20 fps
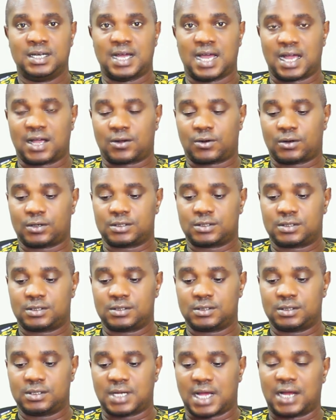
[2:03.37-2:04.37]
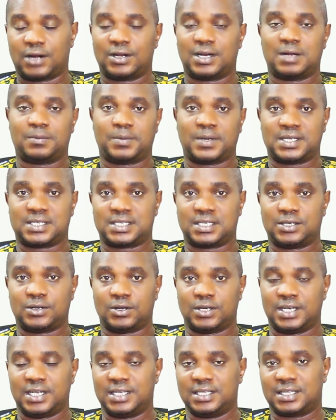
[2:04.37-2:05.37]
across another person
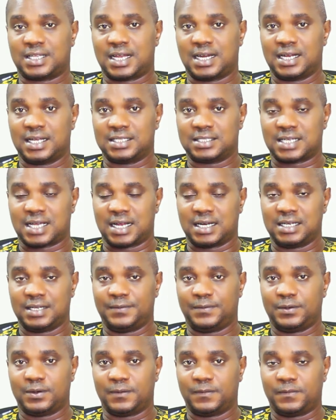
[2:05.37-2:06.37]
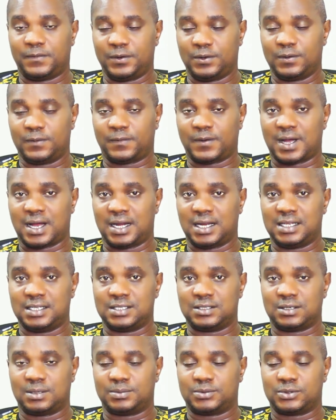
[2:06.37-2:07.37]
on the internet, and if your video file
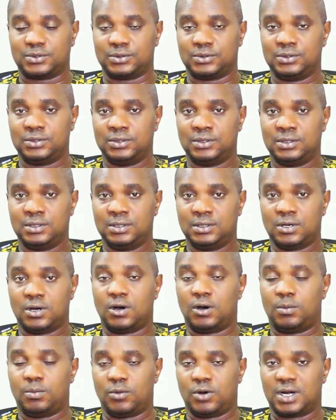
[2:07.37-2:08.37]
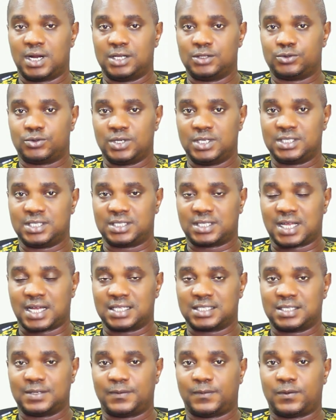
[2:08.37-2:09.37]
is up to or more than 20,
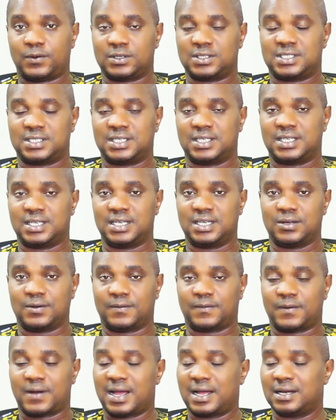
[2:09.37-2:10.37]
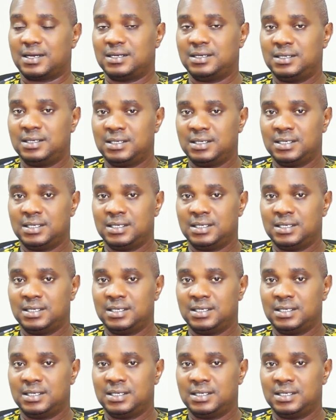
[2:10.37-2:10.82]
30, 40 gig of file,